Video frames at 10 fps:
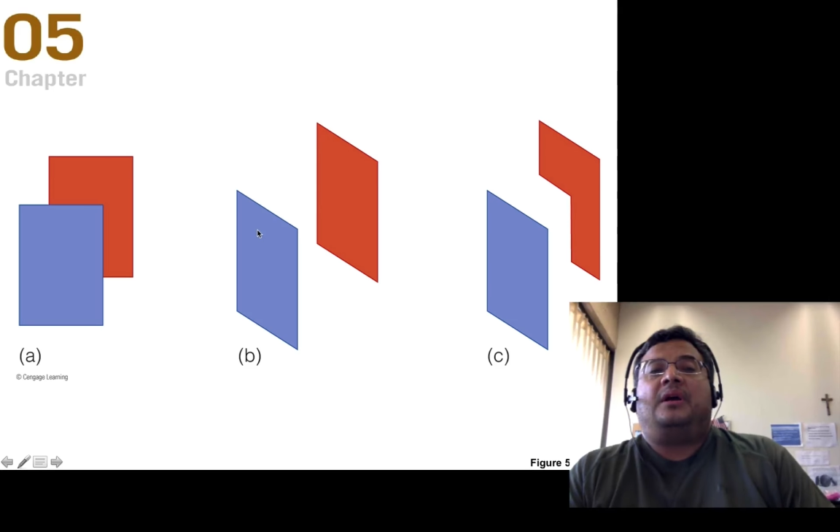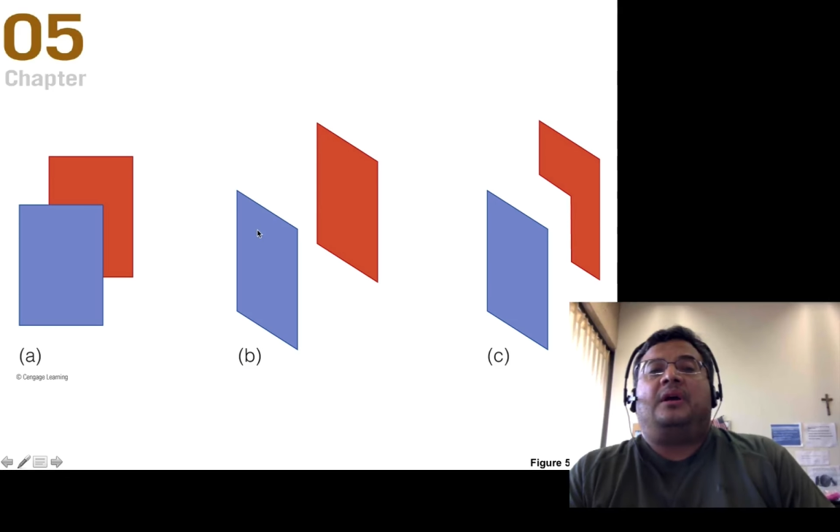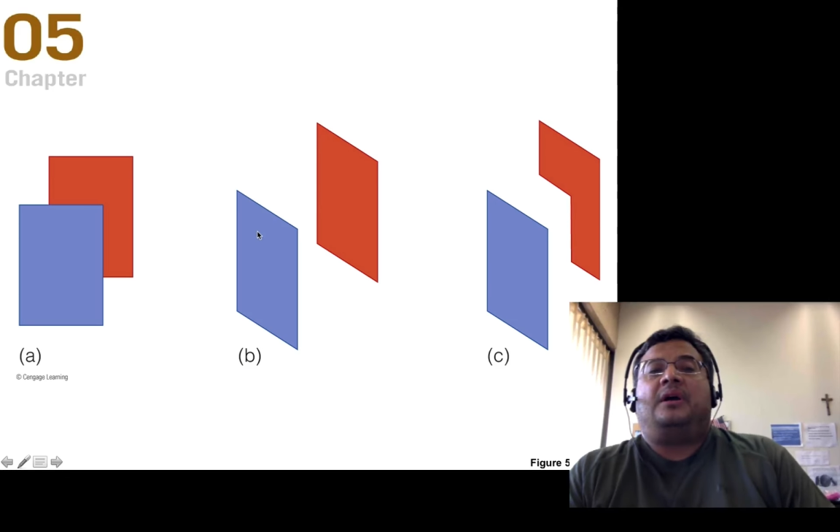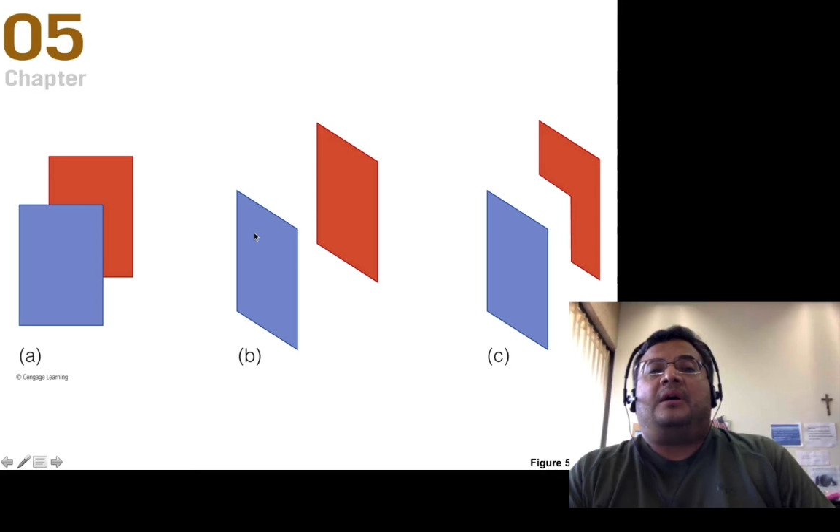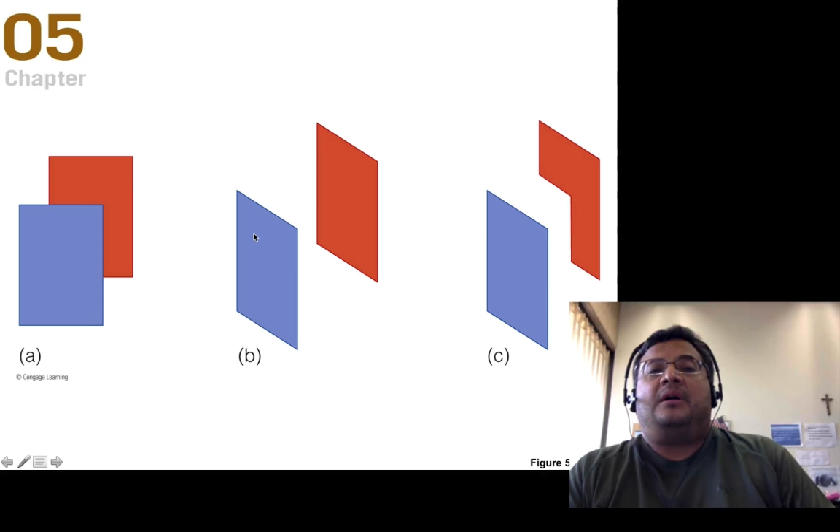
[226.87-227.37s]

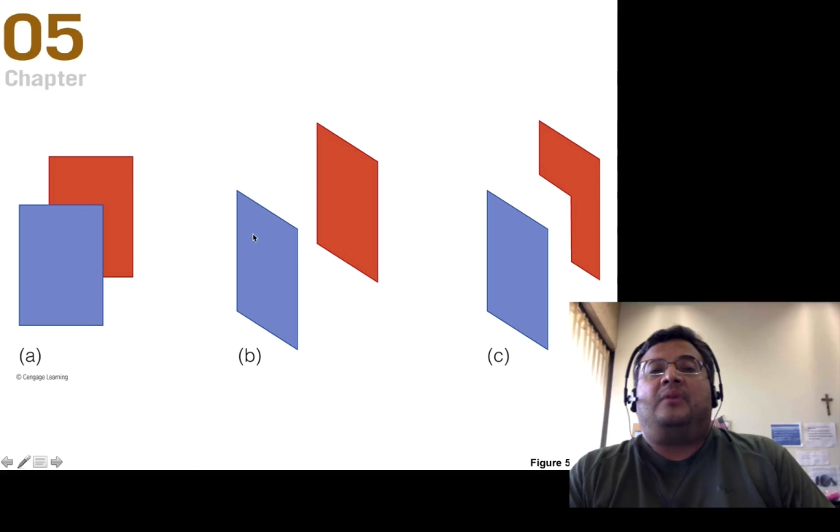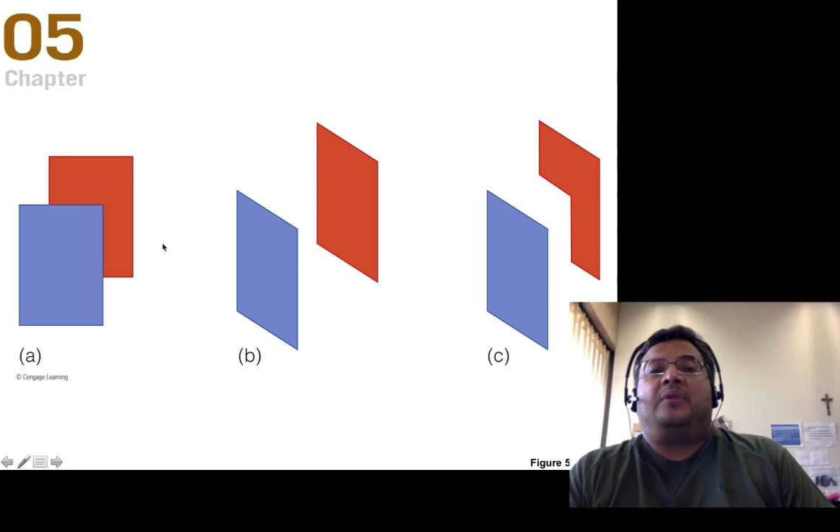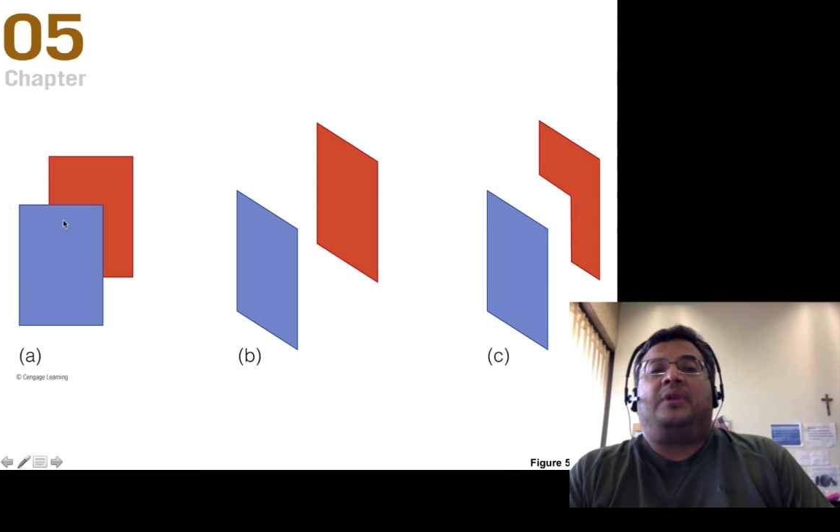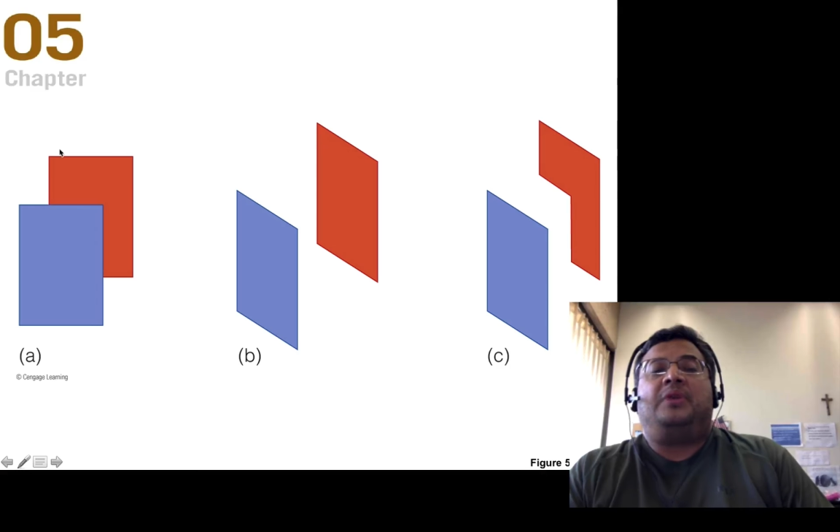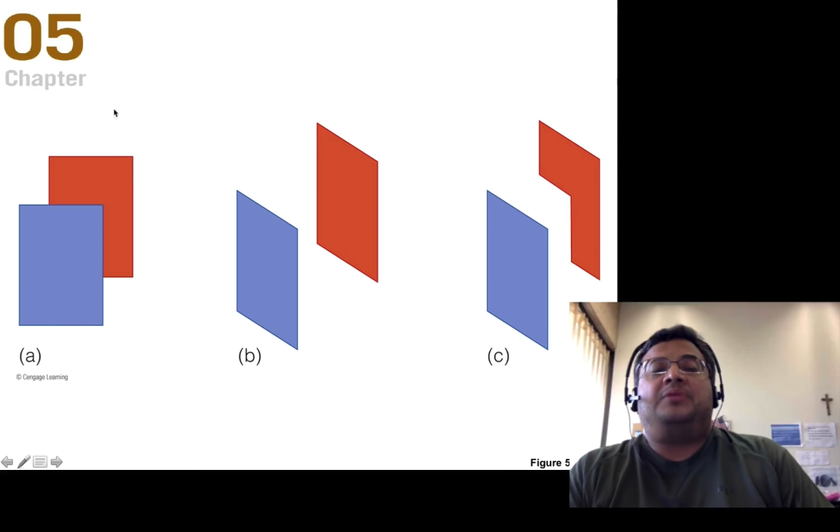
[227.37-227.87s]

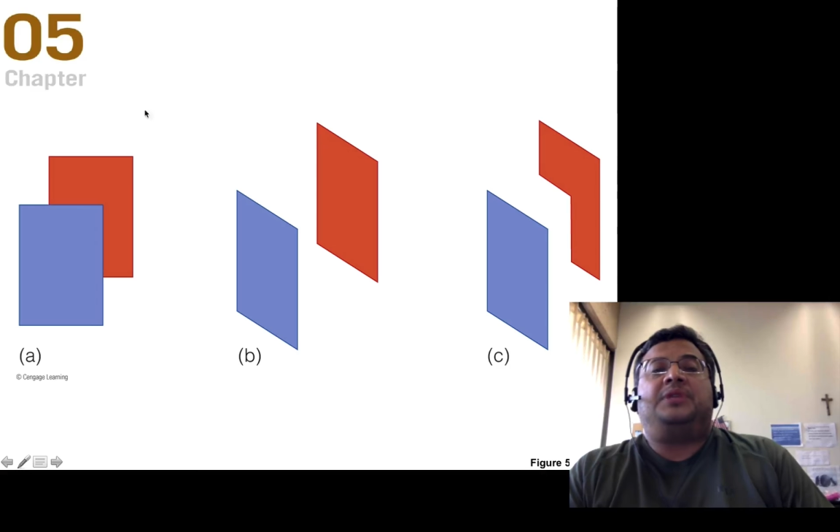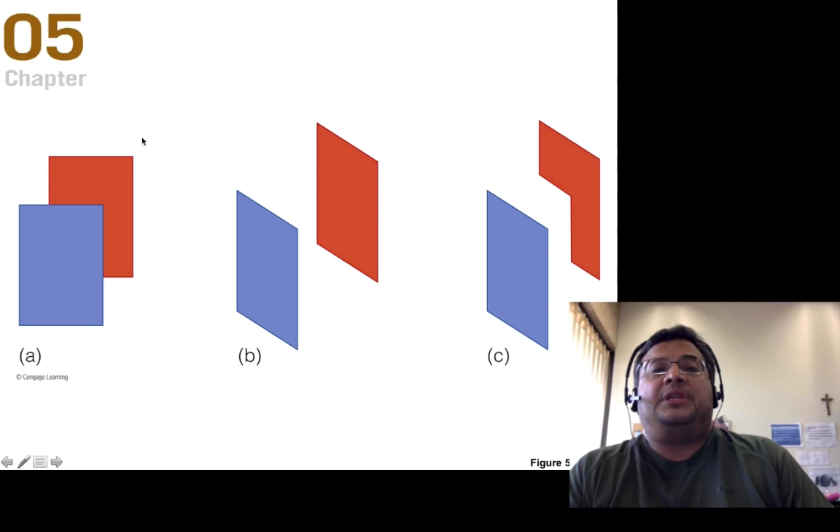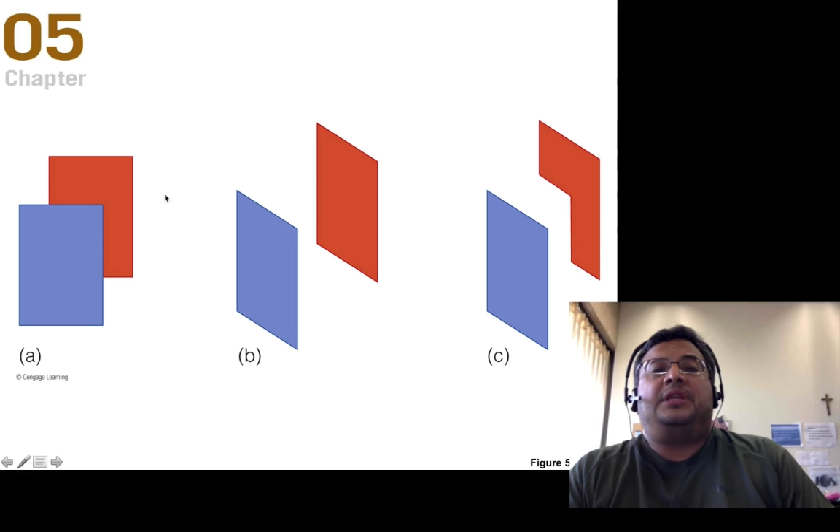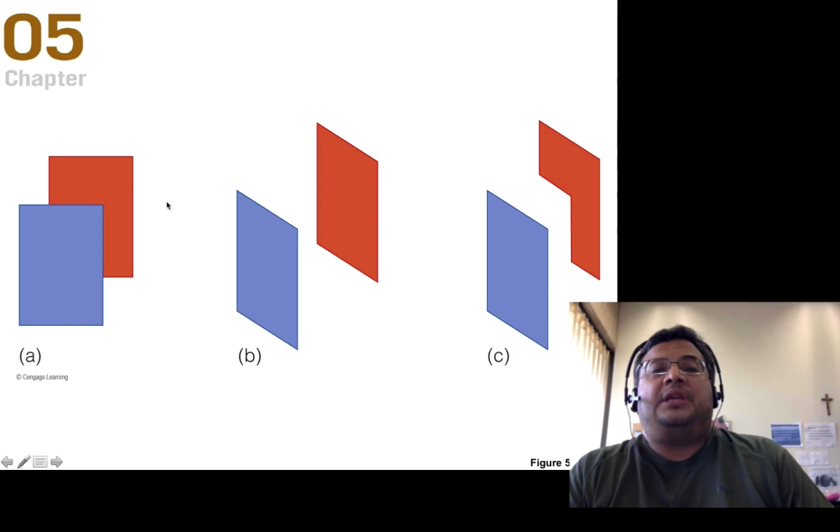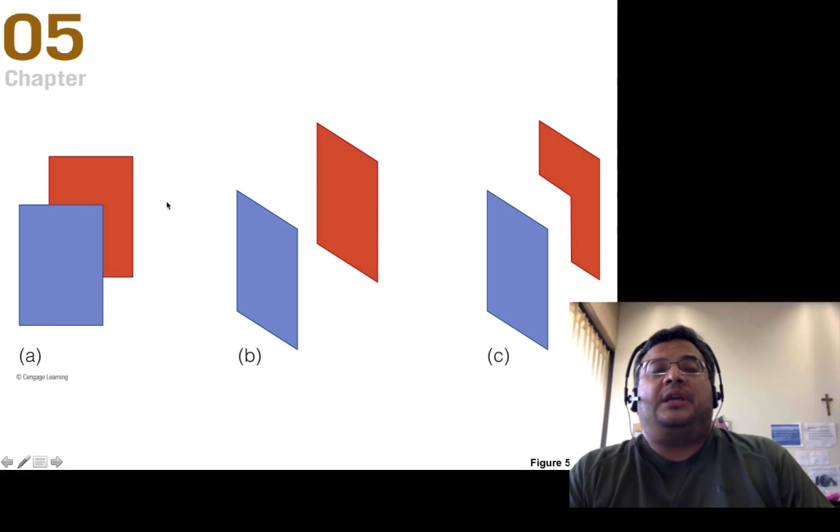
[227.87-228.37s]
We're
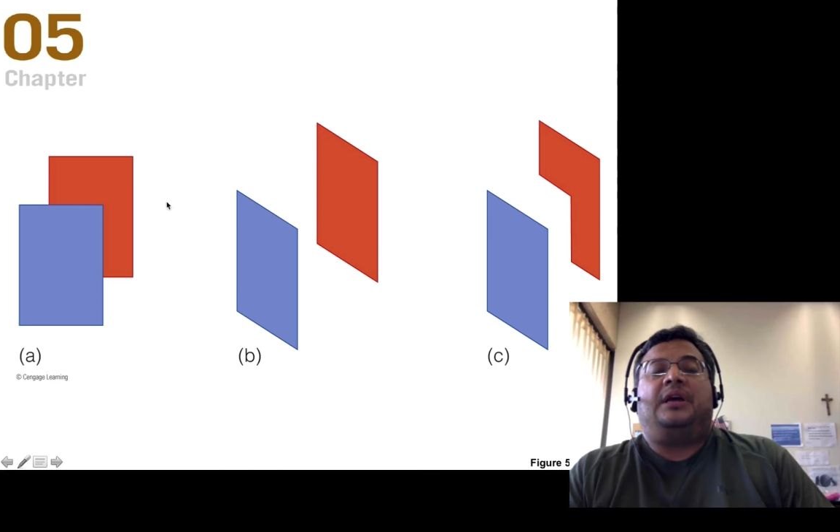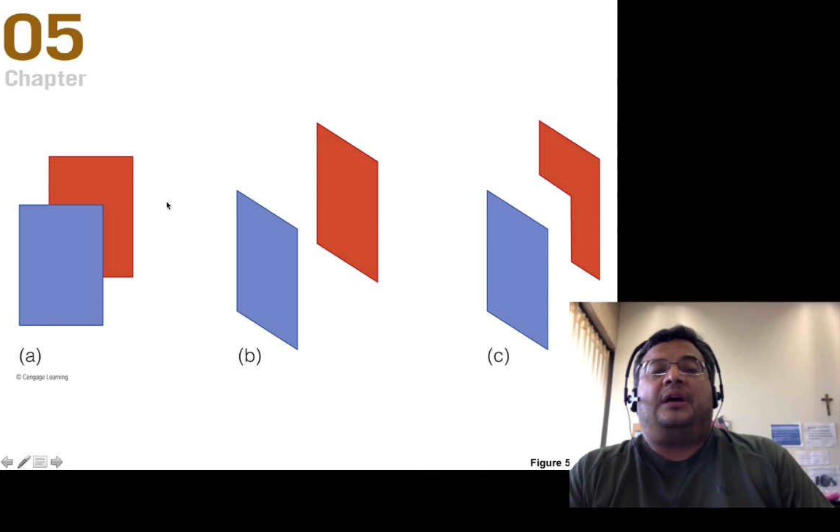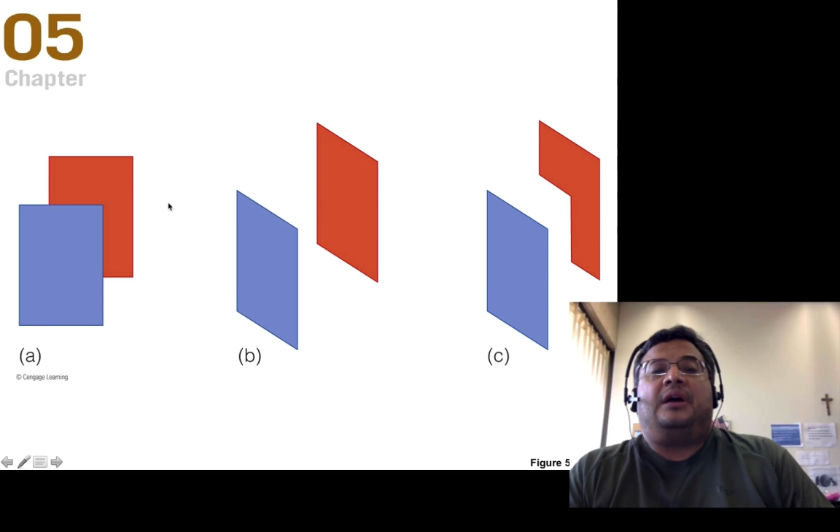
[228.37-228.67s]
using the